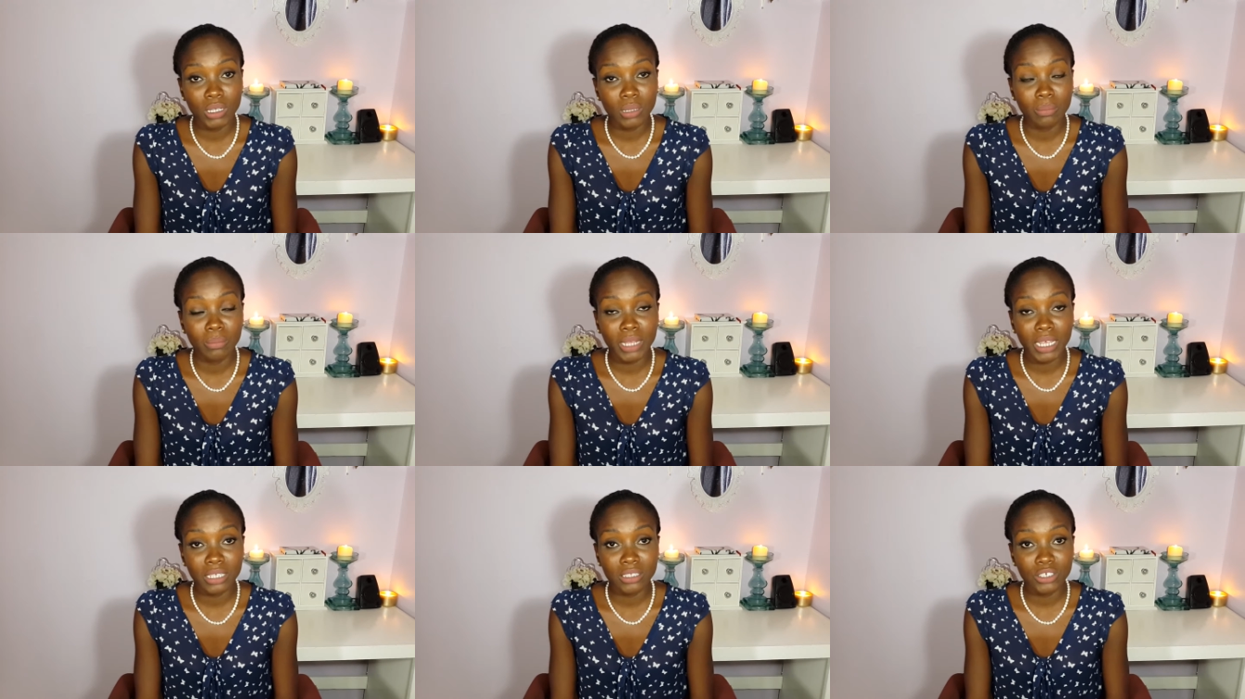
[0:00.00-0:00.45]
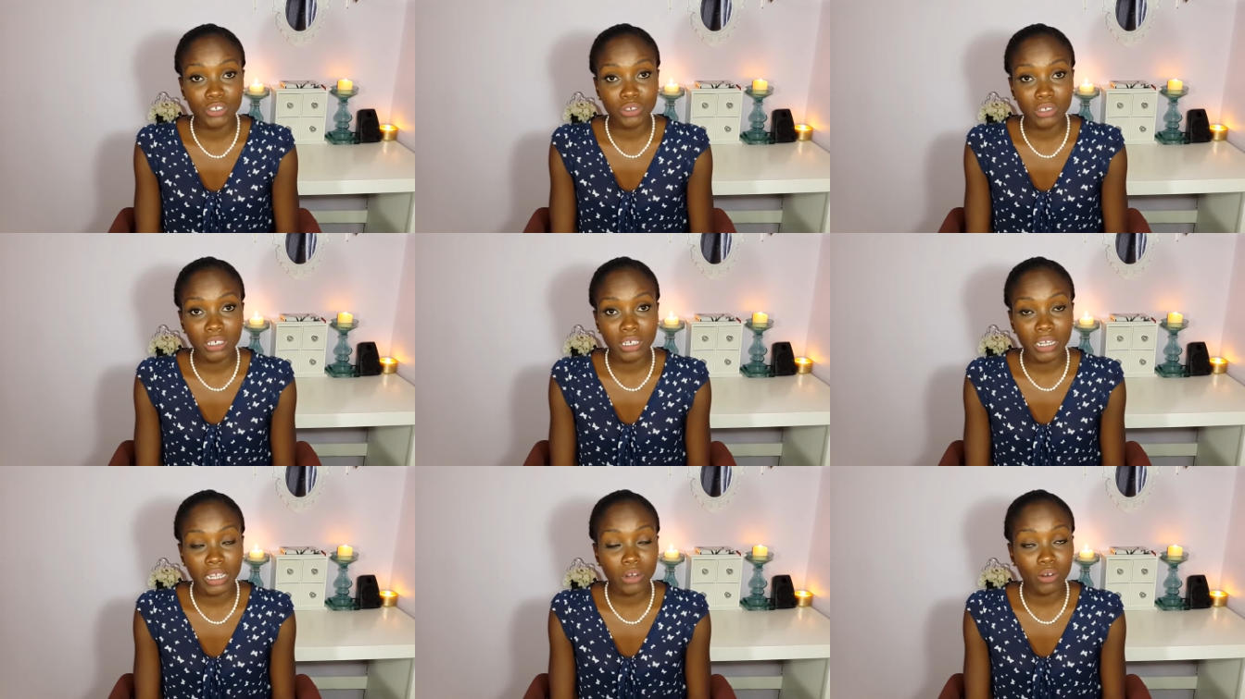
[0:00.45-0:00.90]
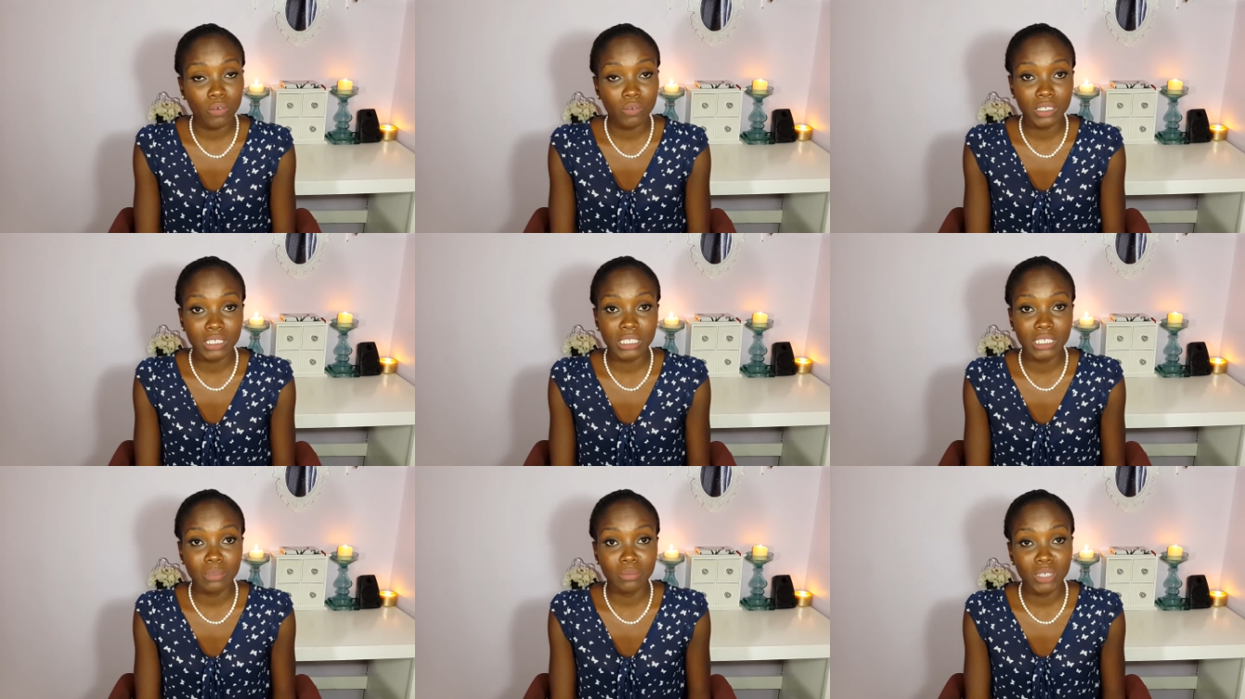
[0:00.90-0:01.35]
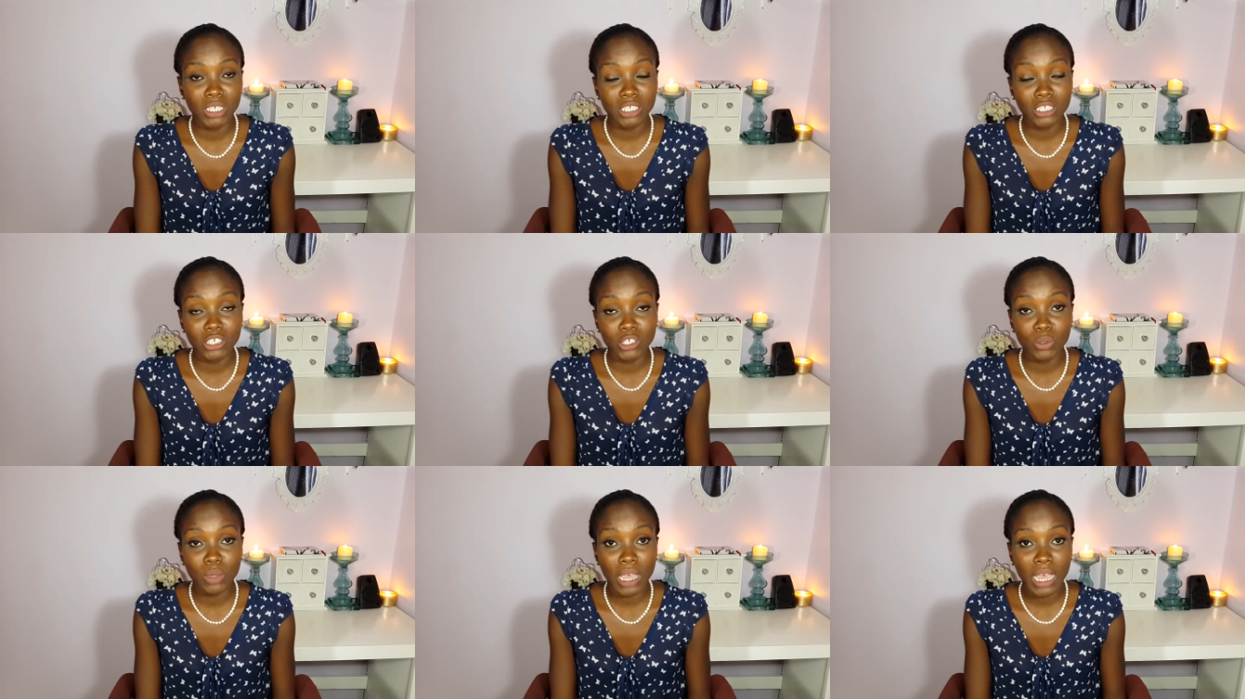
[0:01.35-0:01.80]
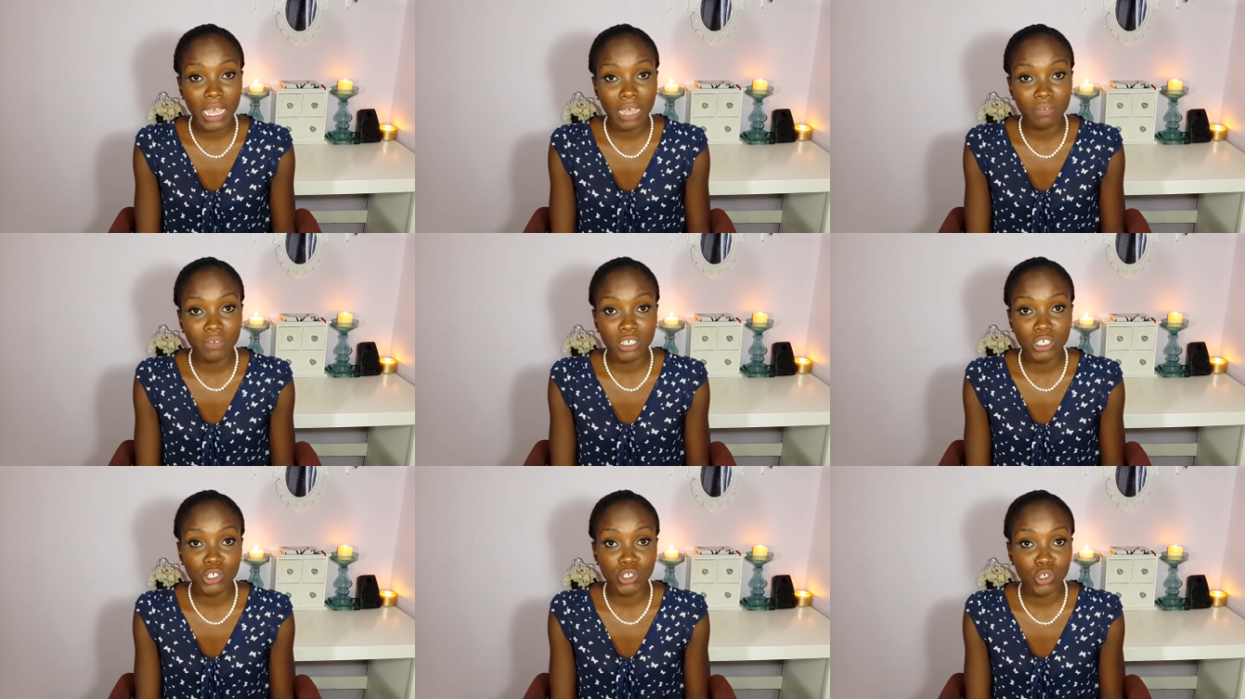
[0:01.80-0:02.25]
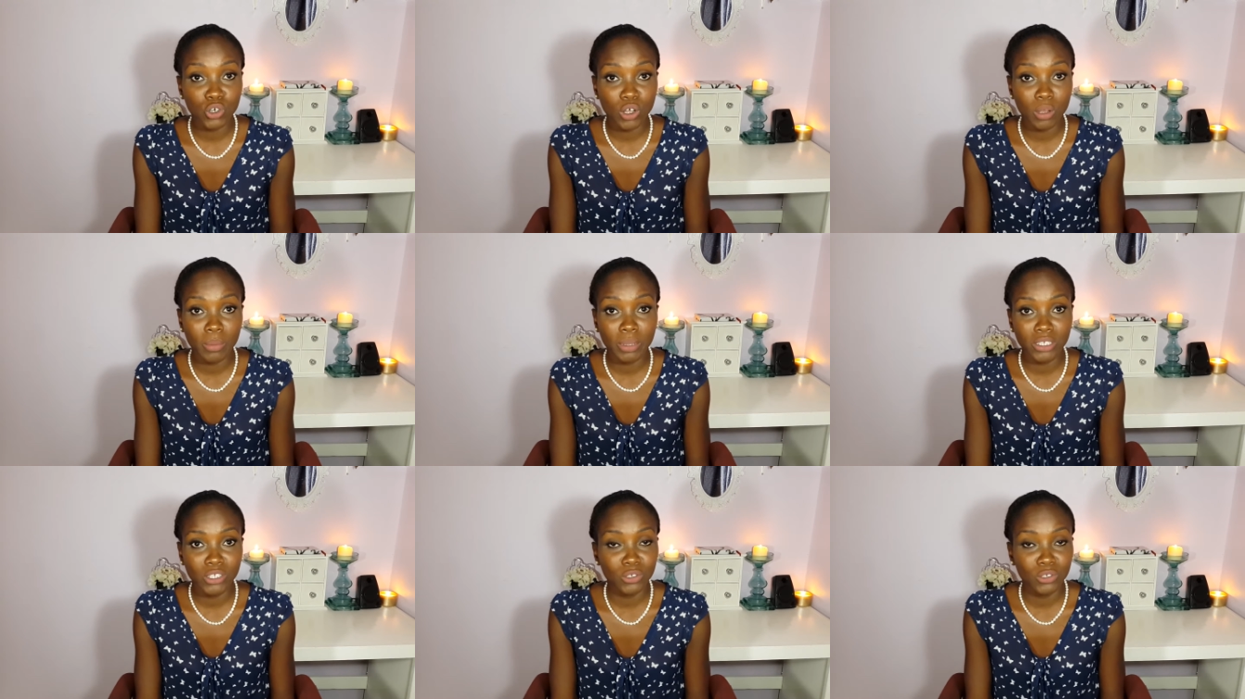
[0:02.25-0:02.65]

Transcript: come back to Trinidad, obviously it means you have a job.